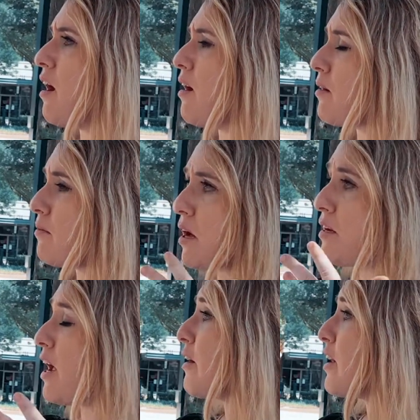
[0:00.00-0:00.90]

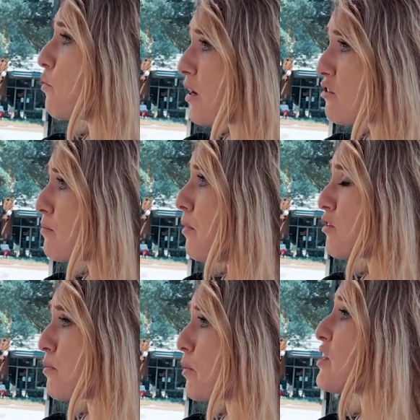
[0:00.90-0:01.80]
an area of Western
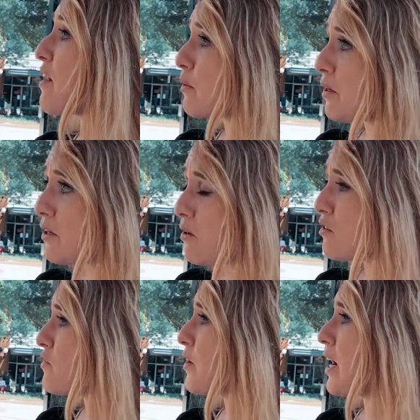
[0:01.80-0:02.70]
Baltimore, which everyone
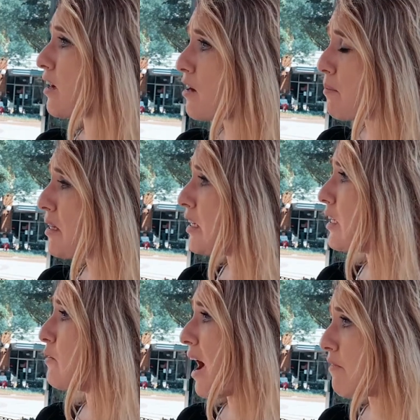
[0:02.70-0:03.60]
knows is very
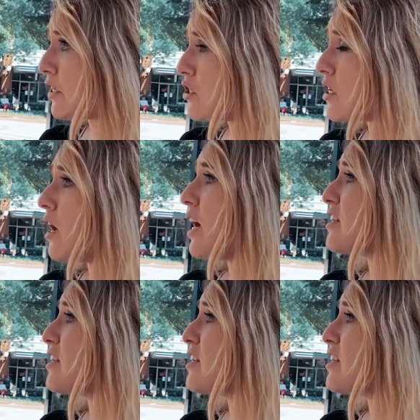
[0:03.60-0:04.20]
economically ravaged.